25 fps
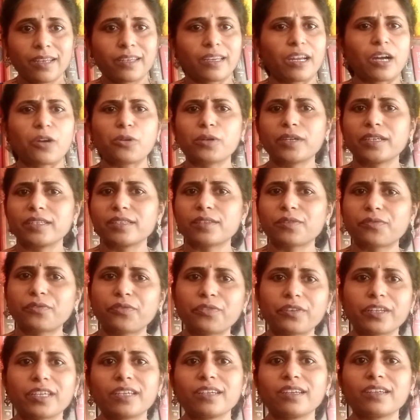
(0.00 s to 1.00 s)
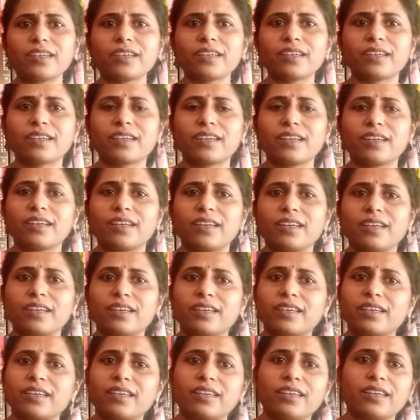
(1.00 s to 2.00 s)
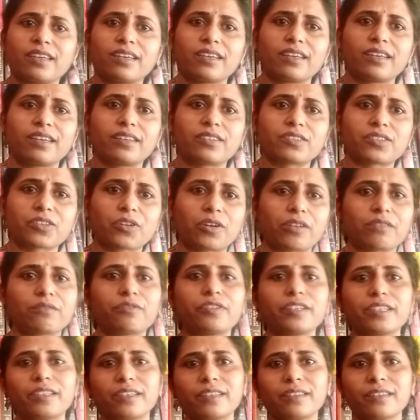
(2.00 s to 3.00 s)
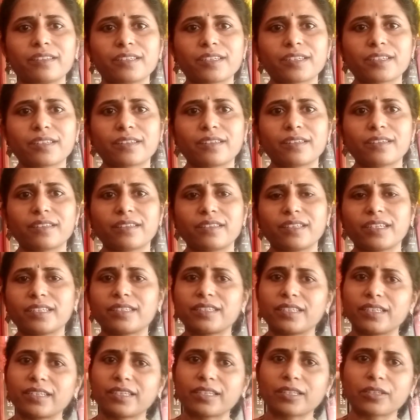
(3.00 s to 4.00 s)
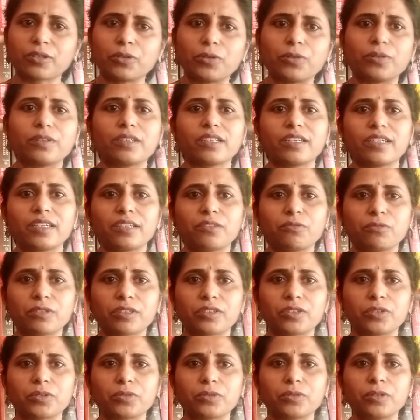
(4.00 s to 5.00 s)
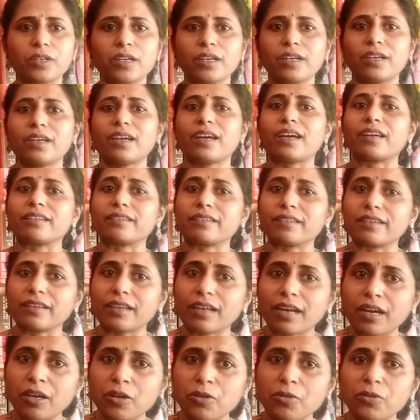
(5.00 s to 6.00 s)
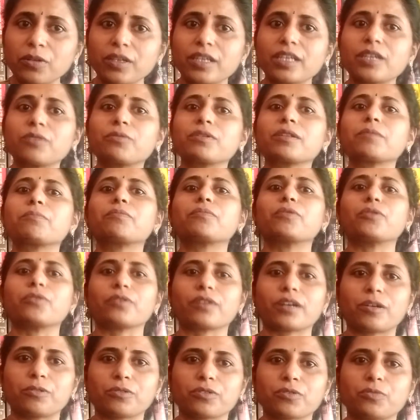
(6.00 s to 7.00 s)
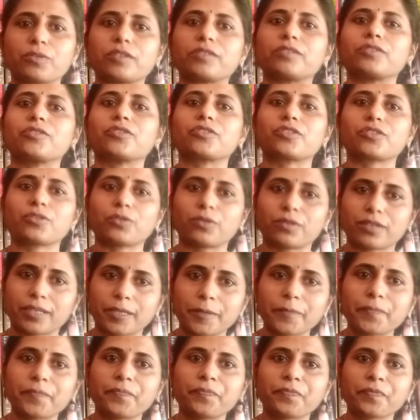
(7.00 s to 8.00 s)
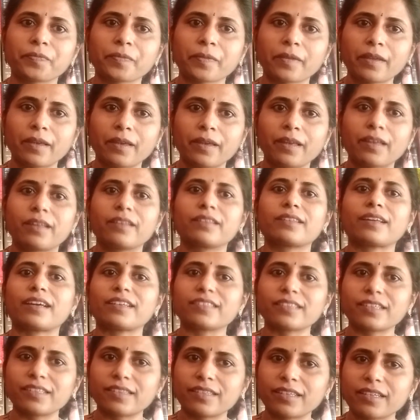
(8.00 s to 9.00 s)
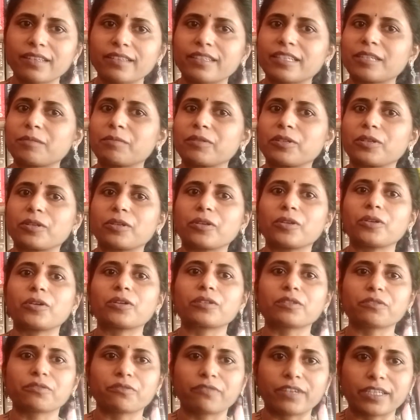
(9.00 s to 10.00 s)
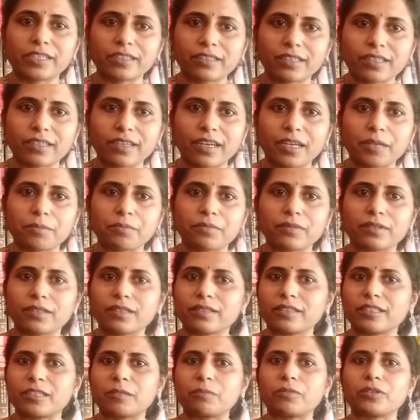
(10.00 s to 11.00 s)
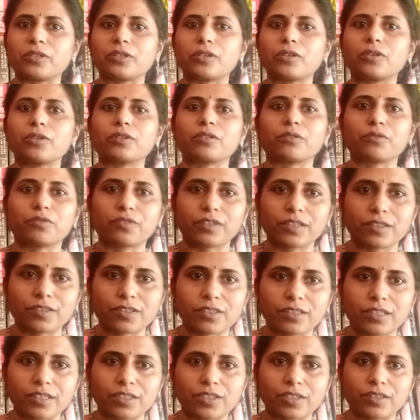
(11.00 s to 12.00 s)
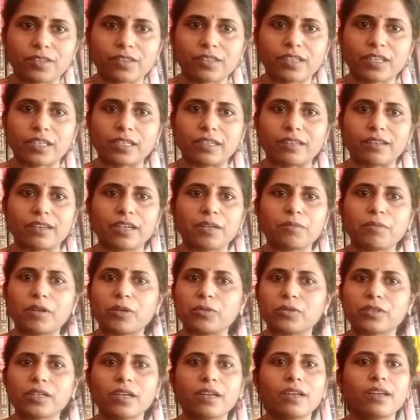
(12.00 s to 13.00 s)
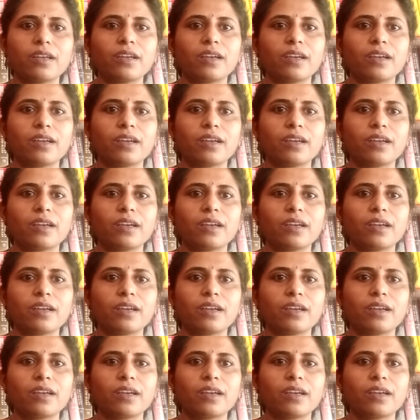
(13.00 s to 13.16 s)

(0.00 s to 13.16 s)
Now he's free, he is confident that he can go ahead with you, and now he will pour out with his story. So as I said, there'll be a lot of venting happening, there'll be a lot of frustrations that will come out.